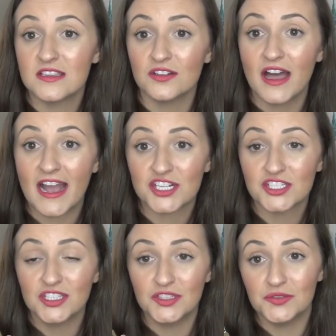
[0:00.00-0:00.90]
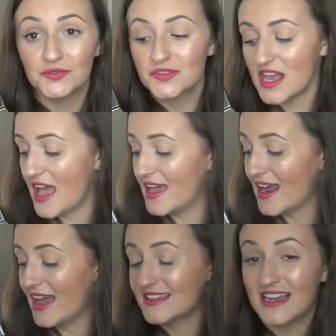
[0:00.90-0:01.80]
that you'll actually use,
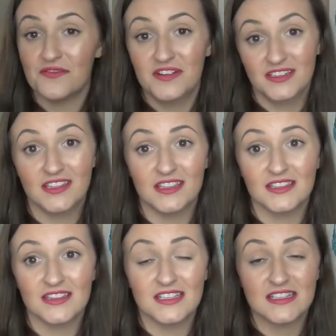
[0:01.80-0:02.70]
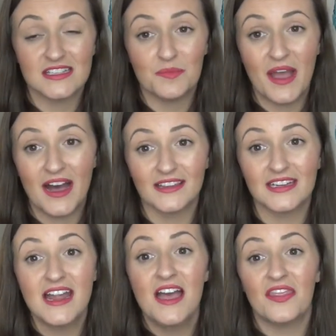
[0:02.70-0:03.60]
and I definitely think this is a
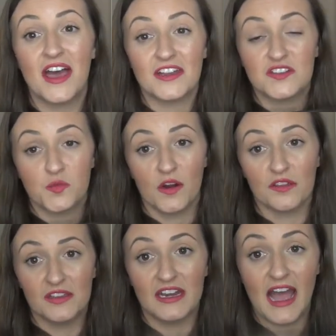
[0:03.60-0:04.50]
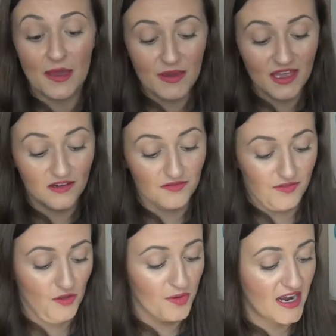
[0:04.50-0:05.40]
palette that is worth it. I paid
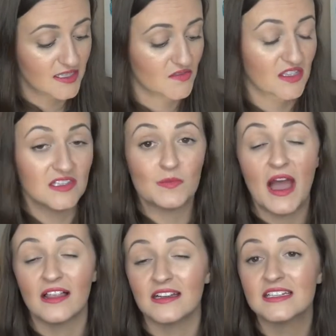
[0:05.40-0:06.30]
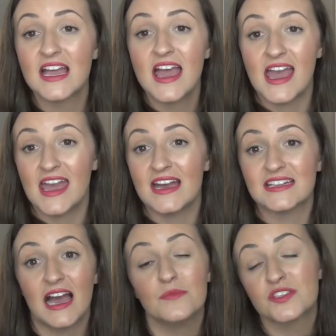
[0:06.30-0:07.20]
full price for this palette,
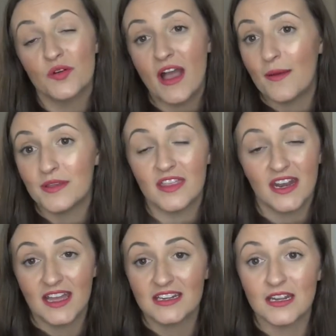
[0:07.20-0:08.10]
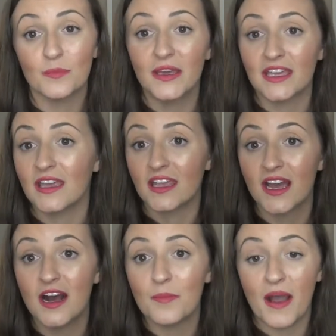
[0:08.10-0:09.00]
and I'm so happy that I ended up picking it
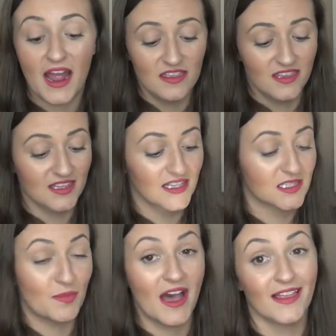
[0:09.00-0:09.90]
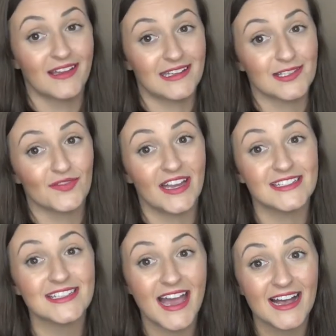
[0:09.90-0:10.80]
up. I think this palette is
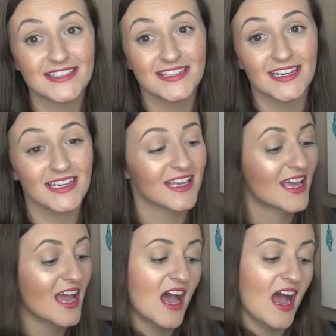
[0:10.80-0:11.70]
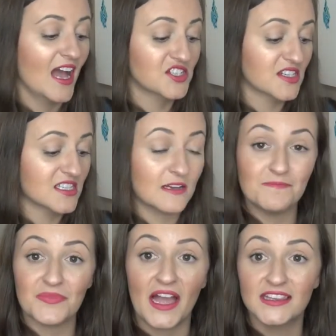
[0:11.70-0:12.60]
fantastic. I just...
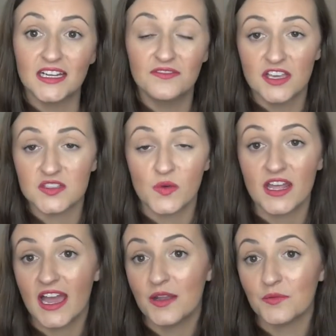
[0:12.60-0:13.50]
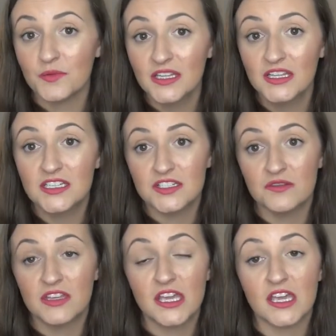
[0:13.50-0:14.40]
I love this one. I really
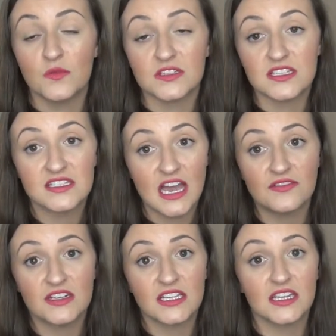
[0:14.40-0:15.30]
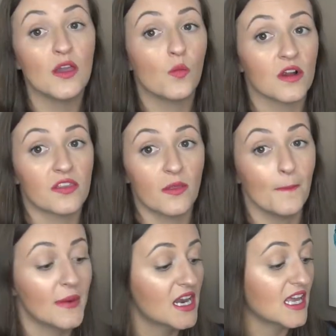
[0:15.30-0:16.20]
do think it was definitely worth the
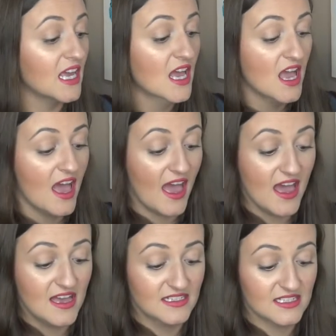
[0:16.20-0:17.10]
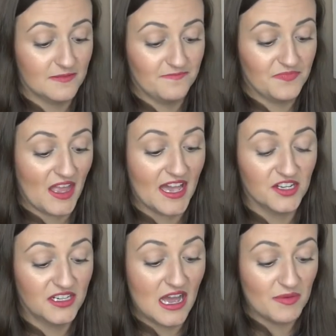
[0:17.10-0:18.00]
money, and I
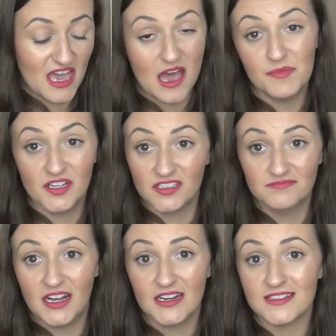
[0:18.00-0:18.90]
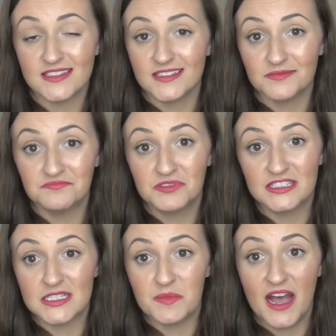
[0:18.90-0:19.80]
could not be happier, honestly,
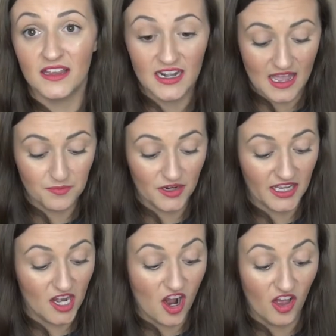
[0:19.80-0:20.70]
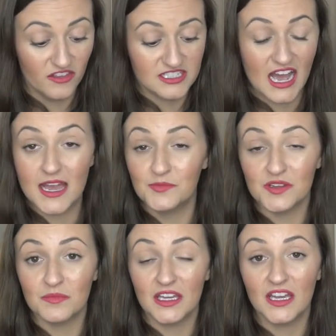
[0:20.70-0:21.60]
with this palette. I bring it all the time
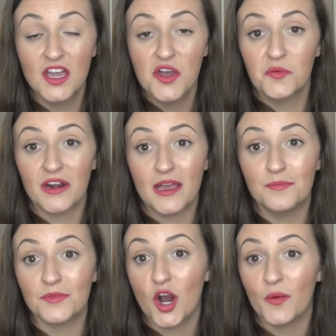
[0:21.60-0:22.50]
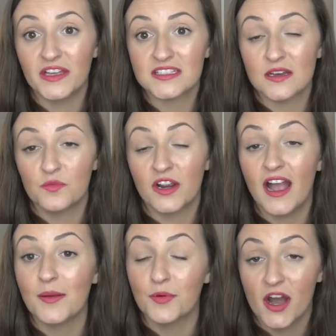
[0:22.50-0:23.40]
with me when I'm going
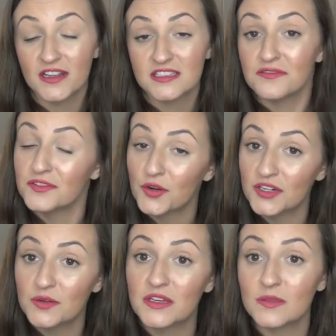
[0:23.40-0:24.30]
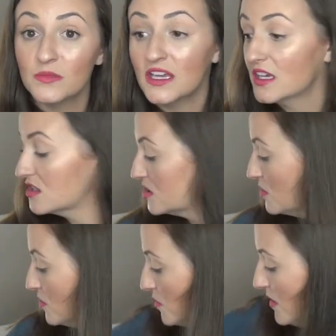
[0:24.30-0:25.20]
somewhere. I brought it to Florida with me
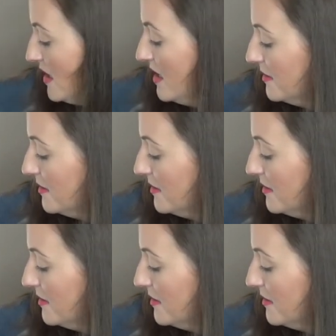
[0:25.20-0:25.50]
to